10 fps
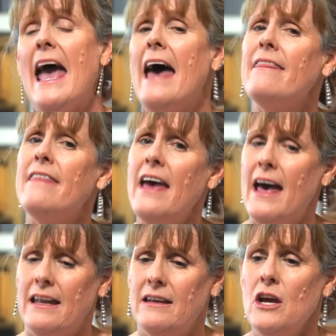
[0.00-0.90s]
and
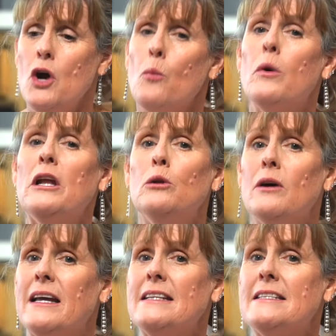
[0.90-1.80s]
then we look and